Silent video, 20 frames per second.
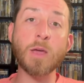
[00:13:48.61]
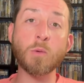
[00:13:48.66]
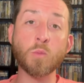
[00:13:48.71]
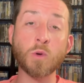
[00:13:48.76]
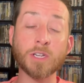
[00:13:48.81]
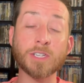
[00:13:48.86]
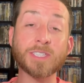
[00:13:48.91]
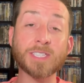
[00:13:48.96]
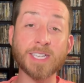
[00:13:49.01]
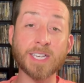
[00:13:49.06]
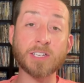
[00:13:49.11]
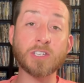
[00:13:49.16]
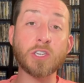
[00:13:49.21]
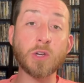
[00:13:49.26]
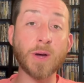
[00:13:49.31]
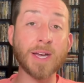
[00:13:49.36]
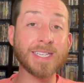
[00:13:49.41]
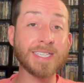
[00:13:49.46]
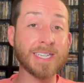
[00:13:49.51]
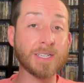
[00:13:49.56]
I will tell
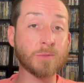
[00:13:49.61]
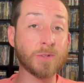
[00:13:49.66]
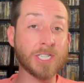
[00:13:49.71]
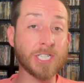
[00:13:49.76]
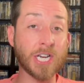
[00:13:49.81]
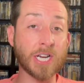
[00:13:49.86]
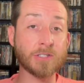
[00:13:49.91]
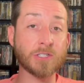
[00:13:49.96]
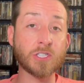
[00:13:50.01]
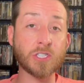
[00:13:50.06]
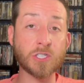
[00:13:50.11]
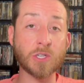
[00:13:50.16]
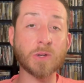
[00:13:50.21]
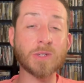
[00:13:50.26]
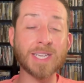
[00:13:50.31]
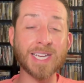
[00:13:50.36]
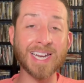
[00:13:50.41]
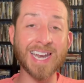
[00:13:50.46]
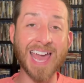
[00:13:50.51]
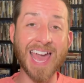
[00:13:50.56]
you, I did reach out to
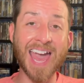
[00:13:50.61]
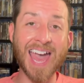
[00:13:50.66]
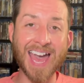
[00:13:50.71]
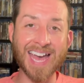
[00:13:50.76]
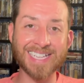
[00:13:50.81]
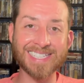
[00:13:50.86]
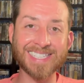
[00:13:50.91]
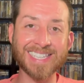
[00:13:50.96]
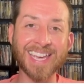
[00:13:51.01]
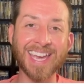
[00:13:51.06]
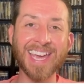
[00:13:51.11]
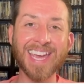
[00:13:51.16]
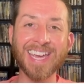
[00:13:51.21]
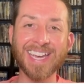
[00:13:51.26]
Sony and ask,